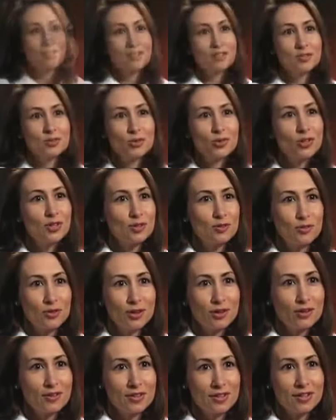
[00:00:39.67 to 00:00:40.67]
It's really the
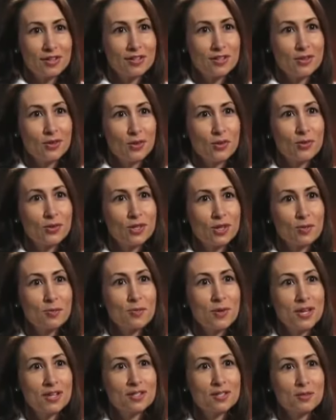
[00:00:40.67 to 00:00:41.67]
fear of the unknown that
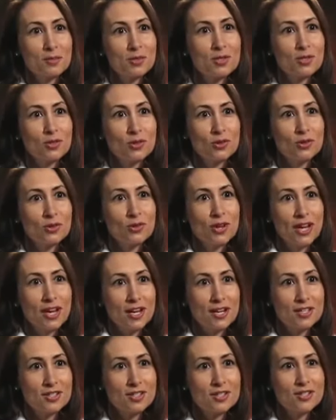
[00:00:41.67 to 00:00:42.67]
makes them so
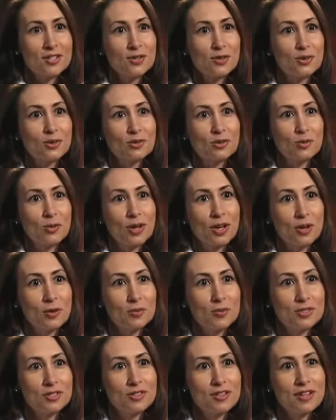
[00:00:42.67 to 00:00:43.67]
anxious and
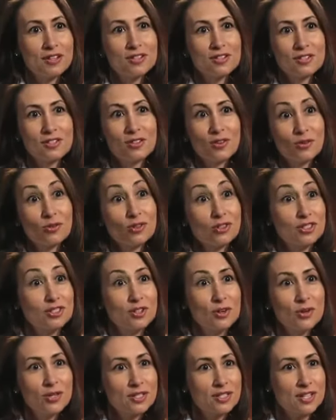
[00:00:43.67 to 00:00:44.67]
overwhelmed. They just don't really
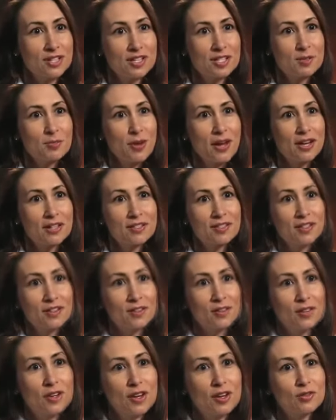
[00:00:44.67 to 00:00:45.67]
know what to expect.
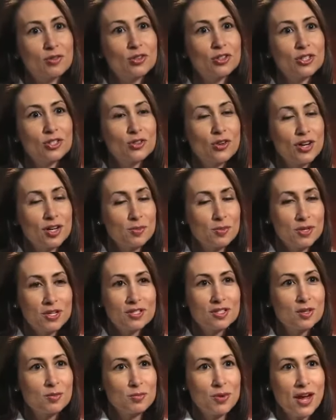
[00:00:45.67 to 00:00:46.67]
I really try to
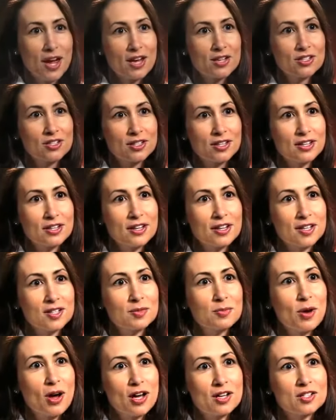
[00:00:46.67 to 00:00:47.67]
be as compassionate
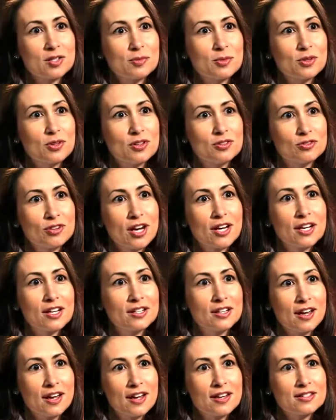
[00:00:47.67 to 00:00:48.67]
as possible and
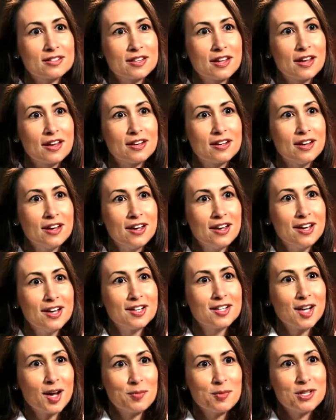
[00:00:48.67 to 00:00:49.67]
recognize that
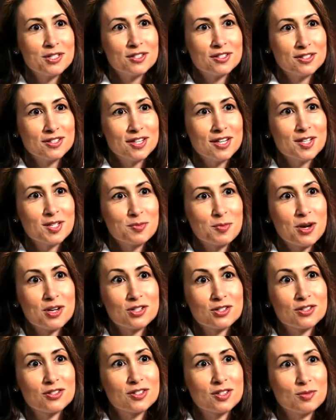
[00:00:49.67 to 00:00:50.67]
coming to see a
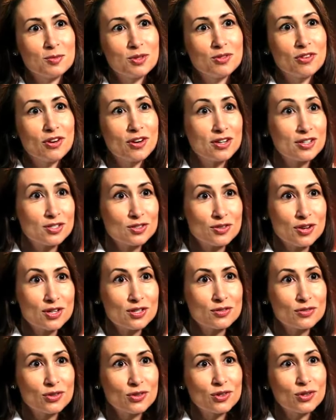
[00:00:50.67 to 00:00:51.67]
specialist can be very
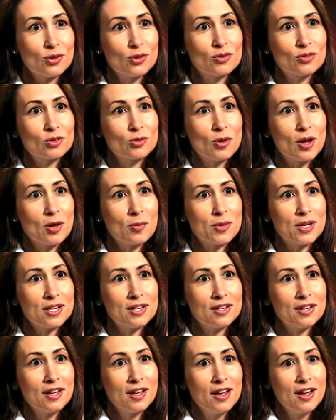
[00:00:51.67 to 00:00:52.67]
stressful and
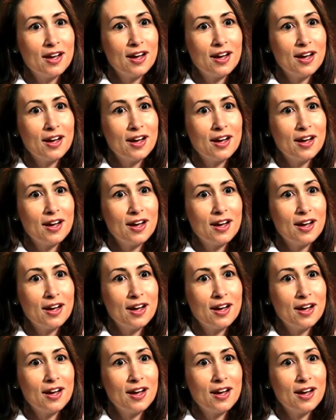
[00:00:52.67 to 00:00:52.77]
overwhelming.